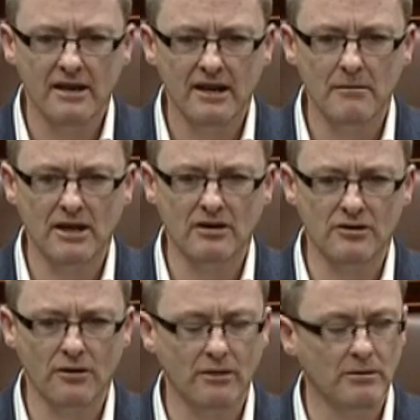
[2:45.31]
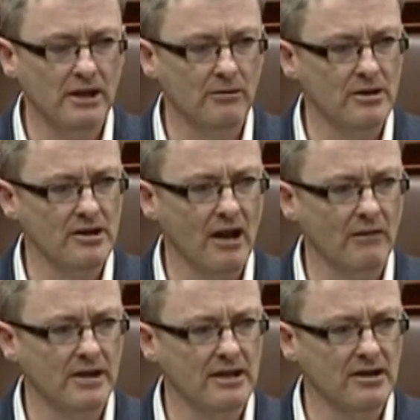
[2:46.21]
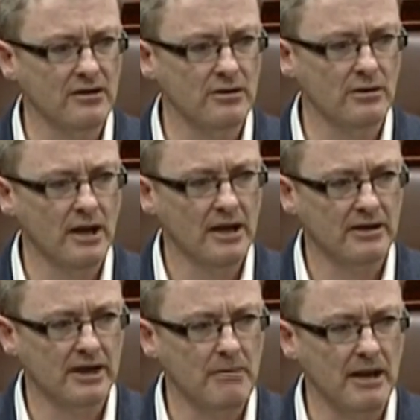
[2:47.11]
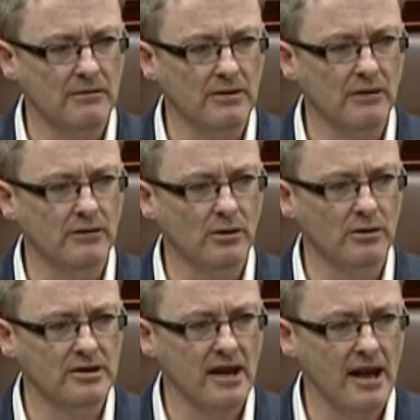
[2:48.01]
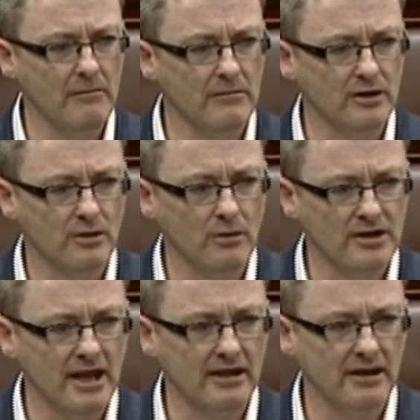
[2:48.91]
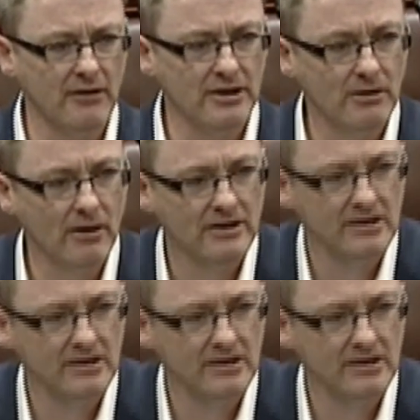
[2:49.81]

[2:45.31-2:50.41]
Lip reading: in making sure that we can resolve this issue to the benefit of those school secretaries across the